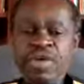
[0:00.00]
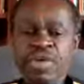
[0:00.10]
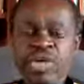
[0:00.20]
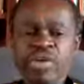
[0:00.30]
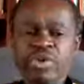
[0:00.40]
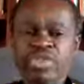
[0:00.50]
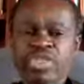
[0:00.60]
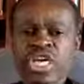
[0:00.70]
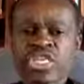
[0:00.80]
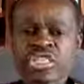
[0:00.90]

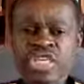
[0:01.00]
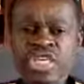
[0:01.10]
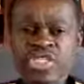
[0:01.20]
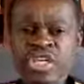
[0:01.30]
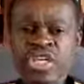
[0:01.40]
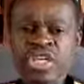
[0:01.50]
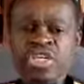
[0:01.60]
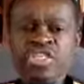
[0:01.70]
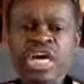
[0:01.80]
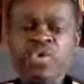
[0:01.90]
Recruits such as
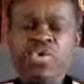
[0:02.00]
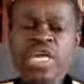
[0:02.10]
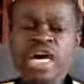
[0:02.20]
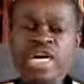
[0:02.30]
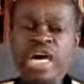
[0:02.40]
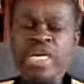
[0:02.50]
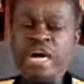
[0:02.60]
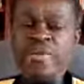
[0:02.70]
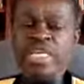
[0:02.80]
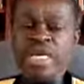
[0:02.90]
Daouda
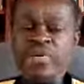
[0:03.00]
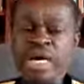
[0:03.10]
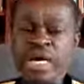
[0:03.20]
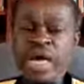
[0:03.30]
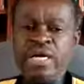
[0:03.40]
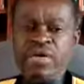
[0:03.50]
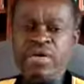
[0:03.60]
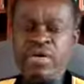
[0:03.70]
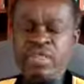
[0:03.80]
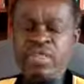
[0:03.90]
Kairaba Jawara
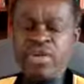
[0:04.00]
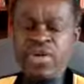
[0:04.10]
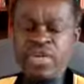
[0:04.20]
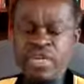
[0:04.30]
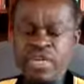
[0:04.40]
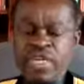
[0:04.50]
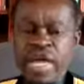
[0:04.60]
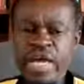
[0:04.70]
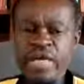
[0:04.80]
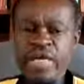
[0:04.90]
of
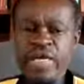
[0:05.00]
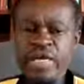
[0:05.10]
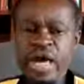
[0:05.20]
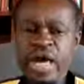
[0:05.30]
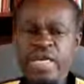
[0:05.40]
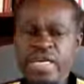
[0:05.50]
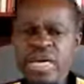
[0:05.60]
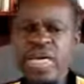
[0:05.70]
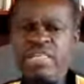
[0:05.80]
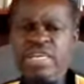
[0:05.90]
Guinea, and
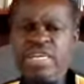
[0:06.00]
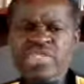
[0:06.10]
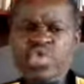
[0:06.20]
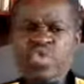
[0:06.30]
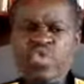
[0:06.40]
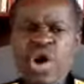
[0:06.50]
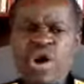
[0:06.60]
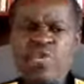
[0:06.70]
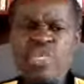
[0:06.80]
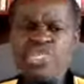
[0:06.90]
others who
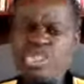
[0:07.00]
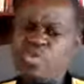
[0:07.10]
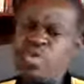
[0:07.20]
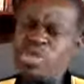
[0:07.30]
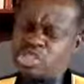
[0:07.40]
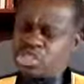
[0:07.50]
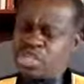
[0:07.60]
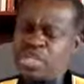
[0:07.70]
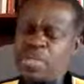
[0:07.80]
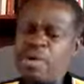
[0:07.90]
are
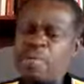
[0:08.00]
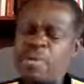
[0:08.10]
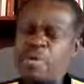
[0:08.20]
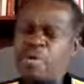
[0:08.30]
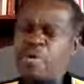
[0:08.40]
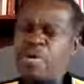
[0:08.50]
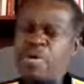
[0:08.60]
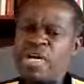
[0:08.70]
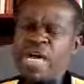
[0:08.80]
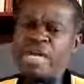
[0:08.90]
wishy-washy,
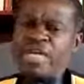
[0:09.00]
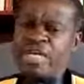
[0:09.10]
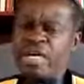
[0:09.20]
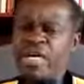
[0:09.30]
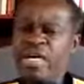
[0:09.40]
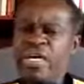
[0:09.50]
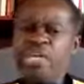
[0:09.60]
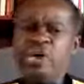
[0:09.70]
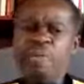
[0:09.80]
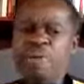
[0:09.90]
people like
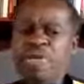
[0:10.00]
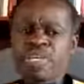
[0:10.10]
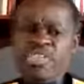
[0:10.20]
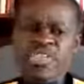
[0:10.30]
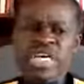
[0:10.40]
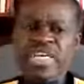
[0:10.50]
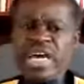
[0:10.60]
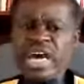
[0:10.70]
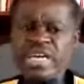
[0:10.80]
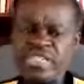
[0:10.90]
Leopold
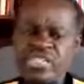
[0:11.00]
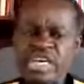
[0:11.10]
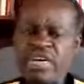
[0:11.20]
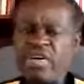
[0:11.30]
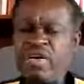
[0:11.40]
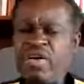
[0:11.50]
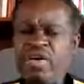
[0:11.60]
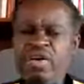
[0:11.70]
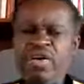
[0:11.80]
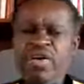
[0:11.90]
Sedar
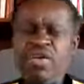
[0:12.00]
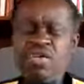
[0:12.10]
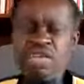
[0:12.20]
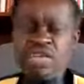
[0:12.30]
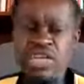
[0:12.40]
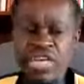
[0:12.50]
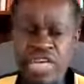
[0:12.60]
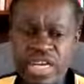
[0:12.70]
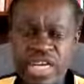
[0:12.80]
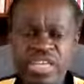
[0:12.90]
Senghor, although he
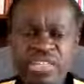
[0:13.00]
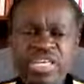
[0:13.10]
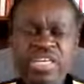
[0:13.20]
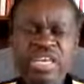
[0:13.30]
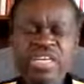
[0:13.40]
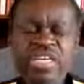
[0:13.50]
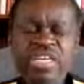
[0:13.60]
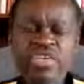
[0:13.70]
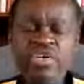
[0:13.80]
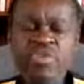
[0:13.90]
leads the
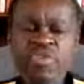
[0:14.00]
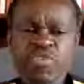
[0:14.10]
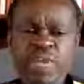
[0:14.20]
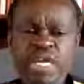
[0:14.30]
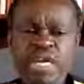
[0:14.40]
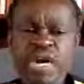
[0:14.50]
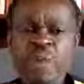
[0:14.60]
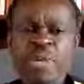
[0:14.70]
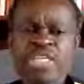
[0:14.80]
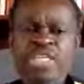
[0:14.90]
Negritude movement,
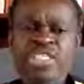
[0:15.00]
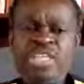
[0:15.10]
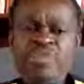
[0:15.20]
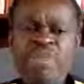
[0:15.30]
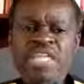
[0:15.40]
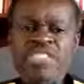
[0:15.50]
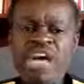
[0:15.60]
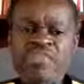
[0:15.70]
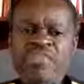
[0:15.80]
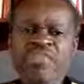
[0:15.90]
but is as much
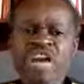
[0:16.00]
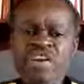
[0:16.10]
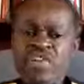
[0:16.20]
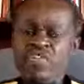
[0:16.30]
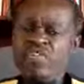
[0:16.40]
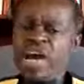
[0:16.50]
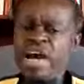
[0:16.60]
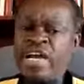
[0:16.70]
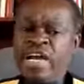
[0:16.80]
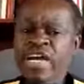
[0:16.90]
a
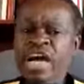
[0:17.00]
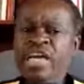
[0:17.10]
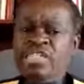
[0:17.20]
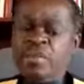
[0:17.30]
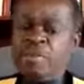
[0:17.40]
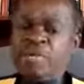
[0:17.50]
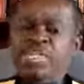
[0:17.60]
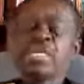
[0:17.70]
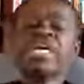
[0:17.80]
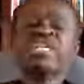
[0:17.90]
Francophile as he
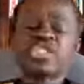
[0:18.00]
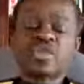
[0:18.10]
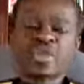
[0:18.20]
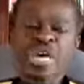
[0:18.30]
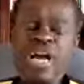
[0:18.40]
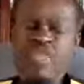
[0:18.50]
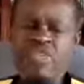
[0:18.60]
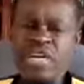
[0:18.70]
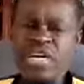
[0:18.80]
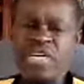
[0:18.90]
pretends to be an
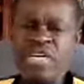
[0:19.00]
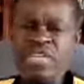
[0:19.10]
African.